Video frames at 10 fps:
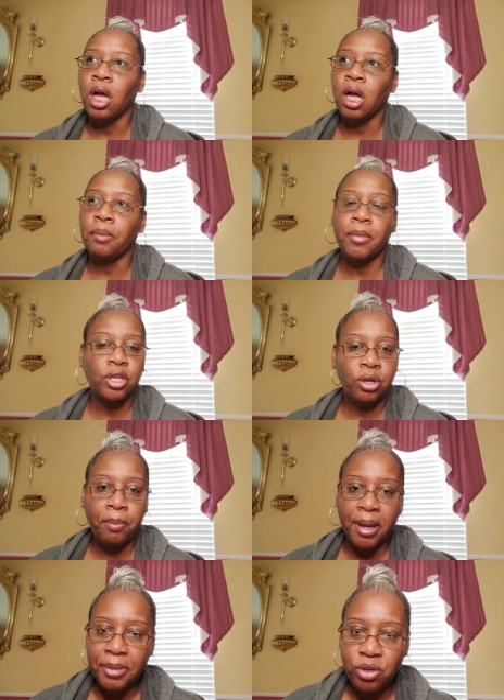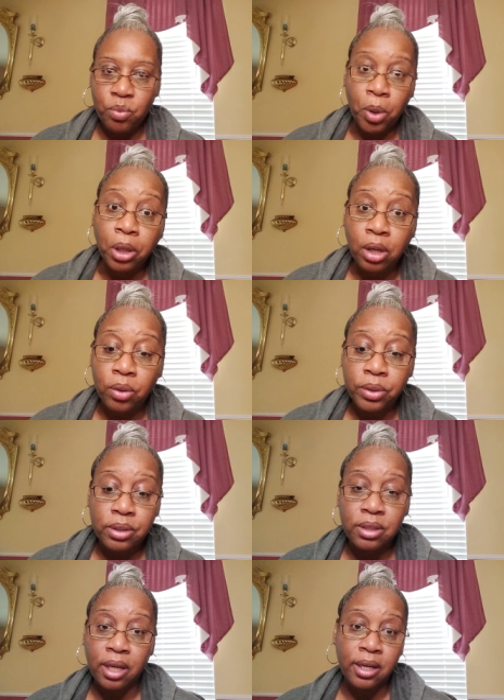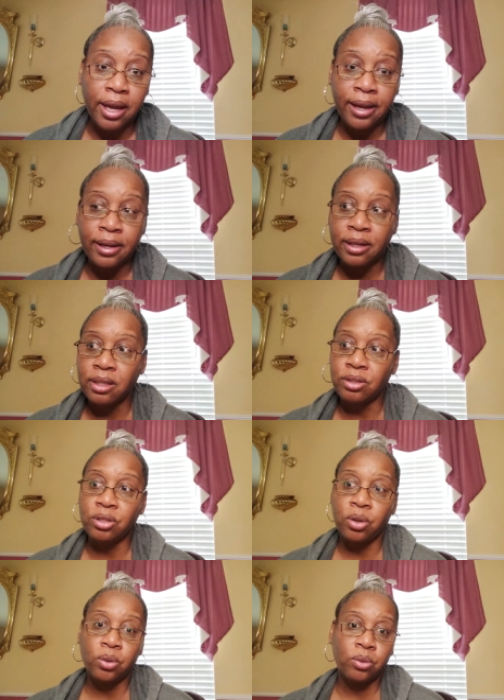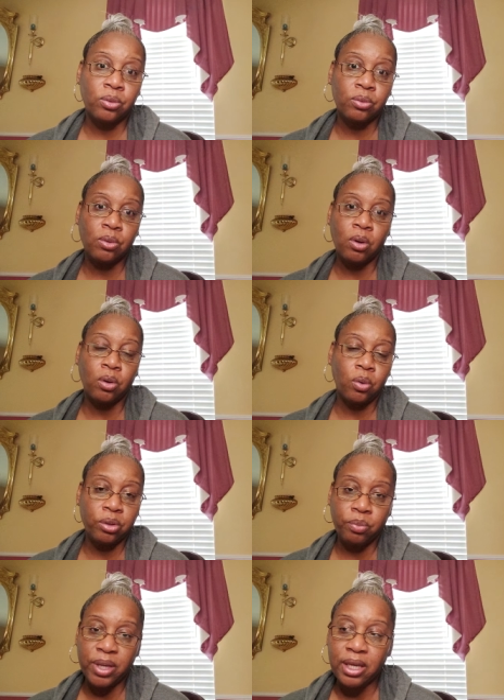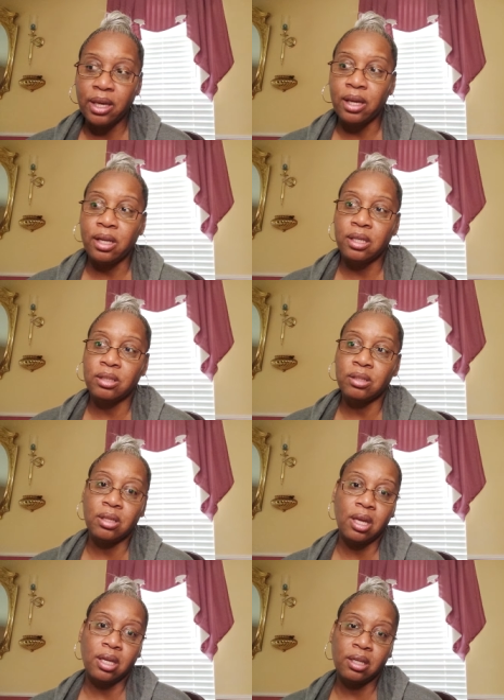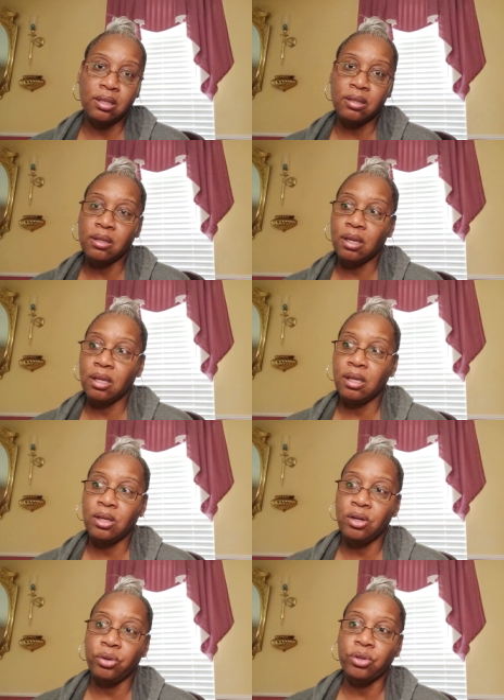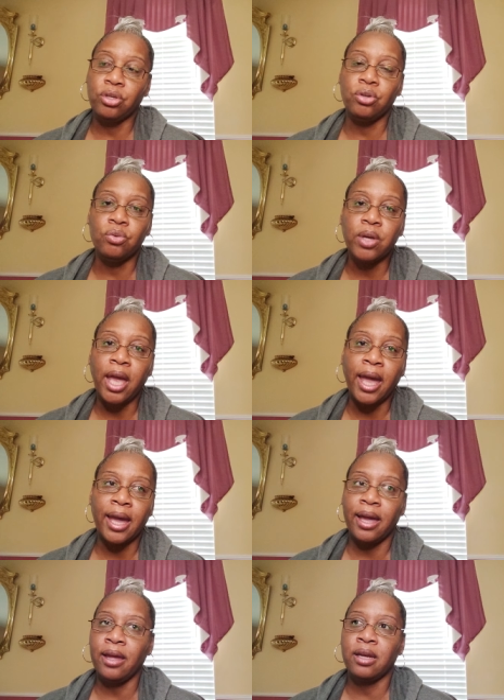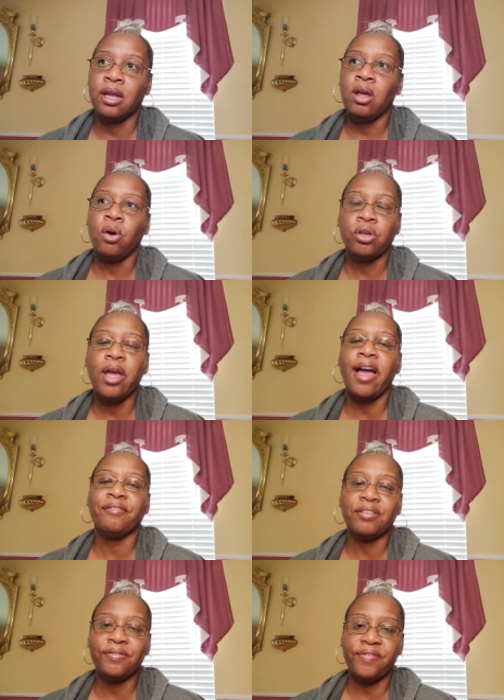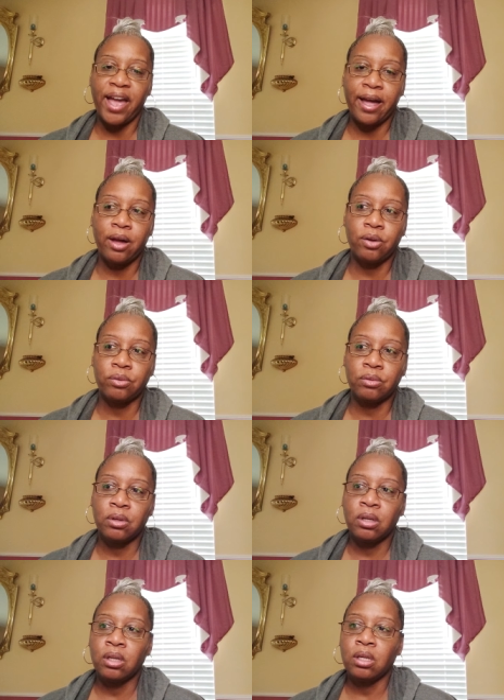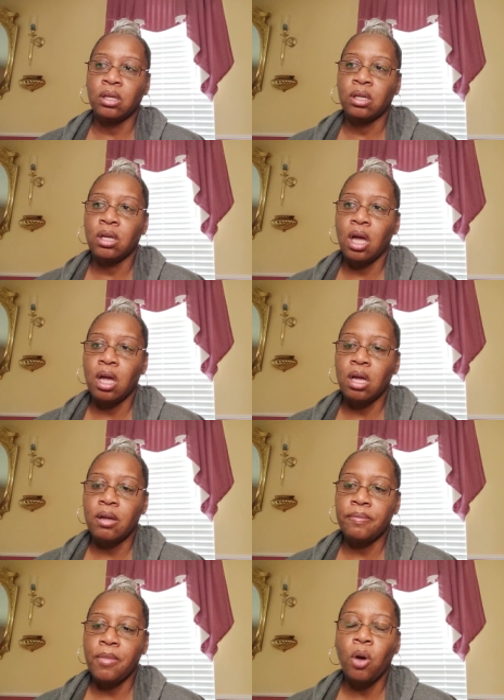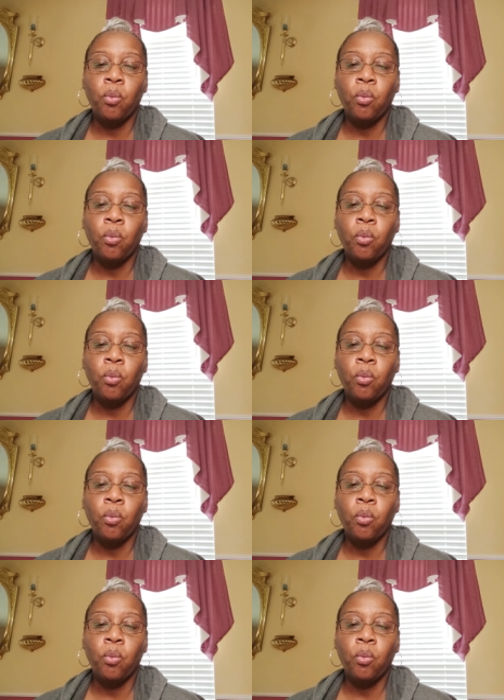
um, you know, maybe you work on Sunday and so, or, or the weekend and, and, you know, you can't, you haven't found um, a